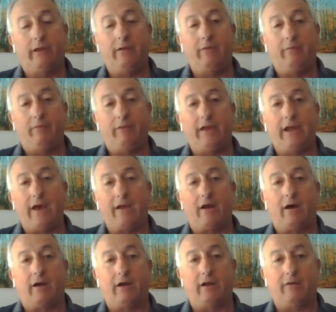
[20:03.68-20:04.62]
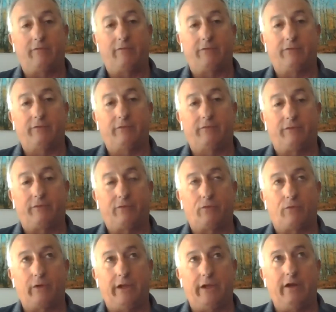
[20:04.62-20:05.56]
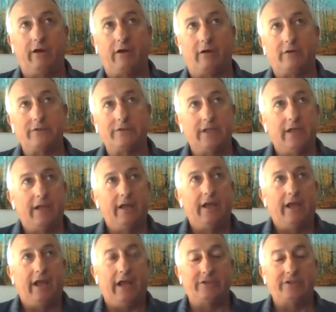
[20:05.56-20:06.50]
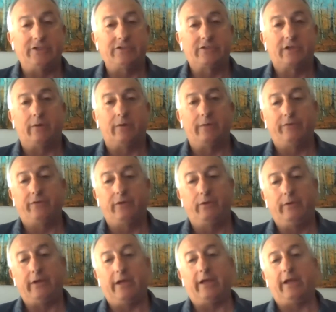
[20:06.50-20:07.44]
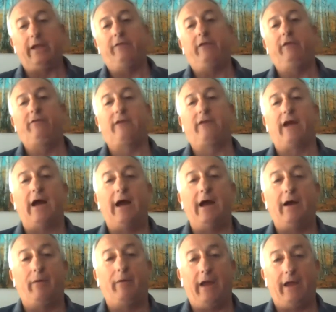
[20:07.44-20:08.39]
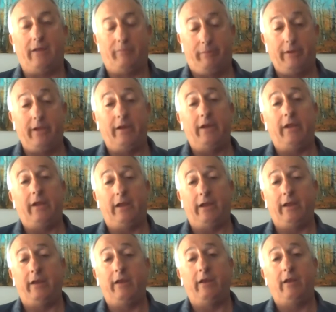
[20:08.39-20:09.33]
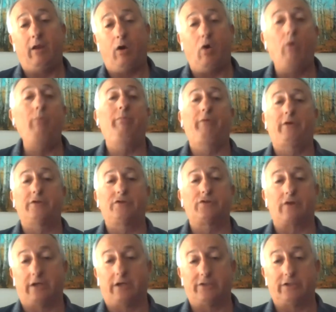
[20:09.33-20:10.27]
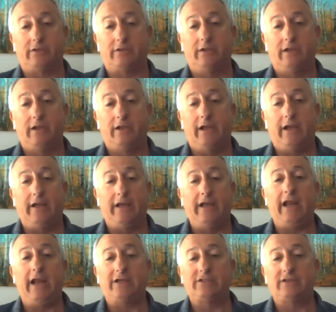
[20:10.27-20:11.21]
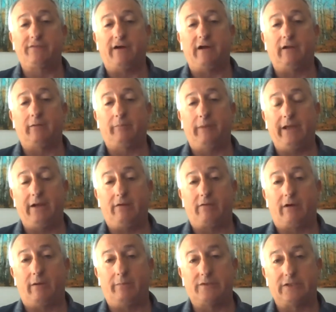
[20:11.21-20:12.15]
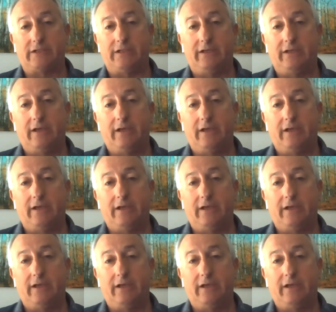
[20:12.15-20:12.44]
They got audited for 3 years, and she's going through it. And this guy had been in home construction, and he had actually filed a bankruptcy.